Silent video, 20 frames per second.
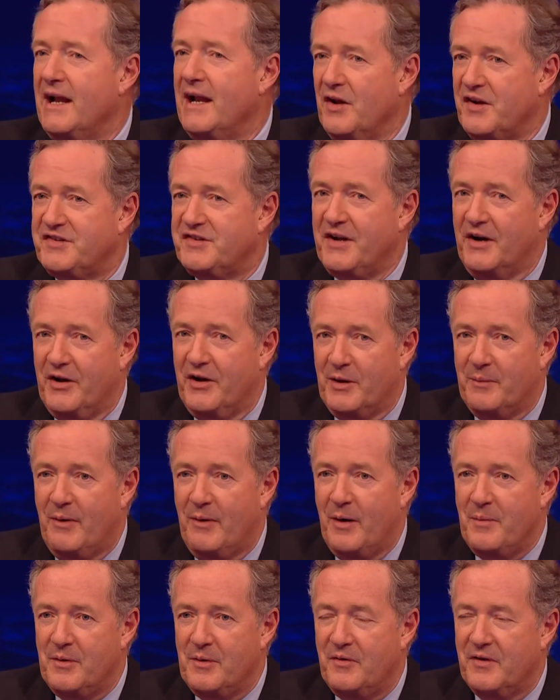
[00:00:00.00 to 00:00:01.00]
Yellowstone at the
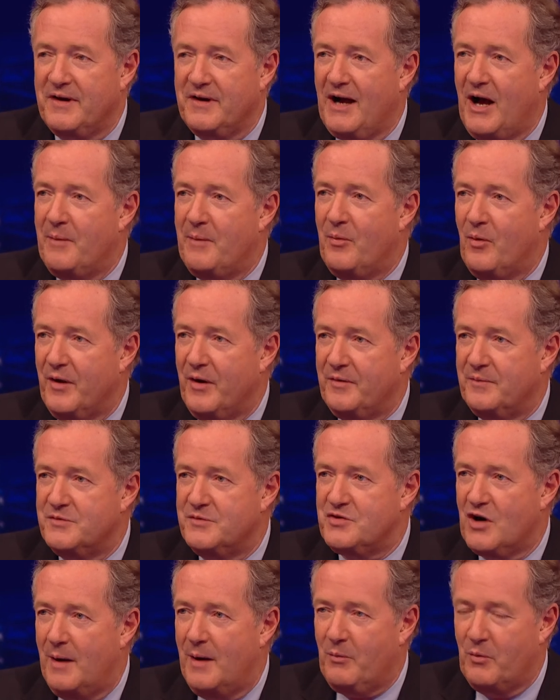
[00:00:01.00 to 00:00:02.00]
moment, the cowboy
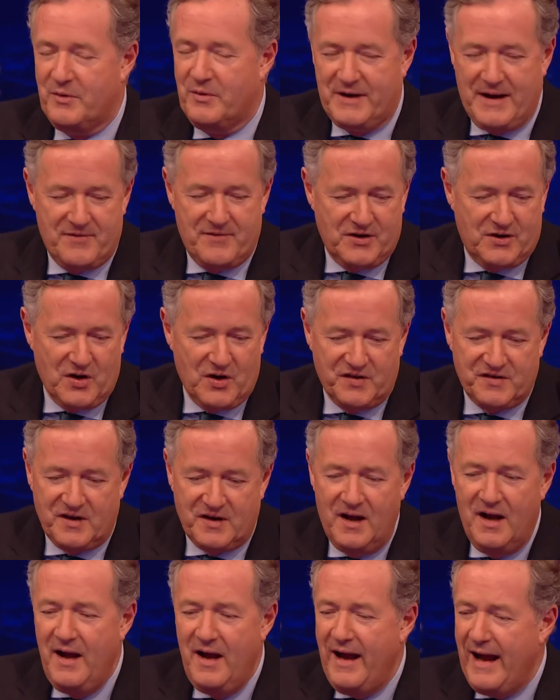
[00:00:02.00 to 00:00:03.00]
drama with Kevin Costner.
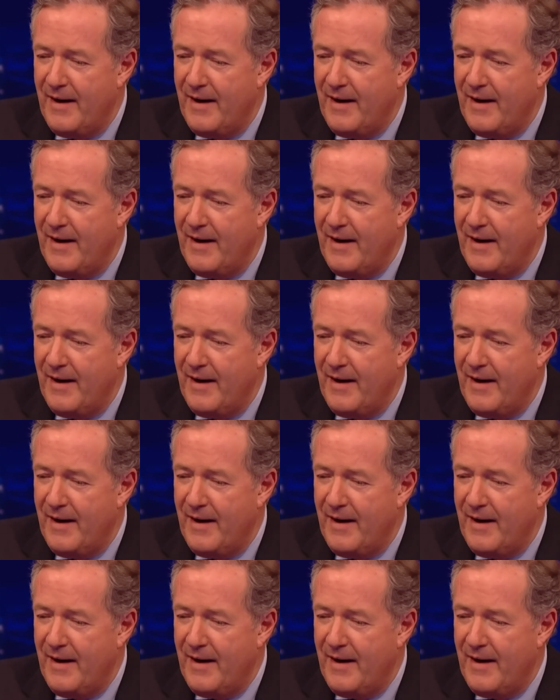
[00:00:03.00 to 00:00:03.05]
Mm.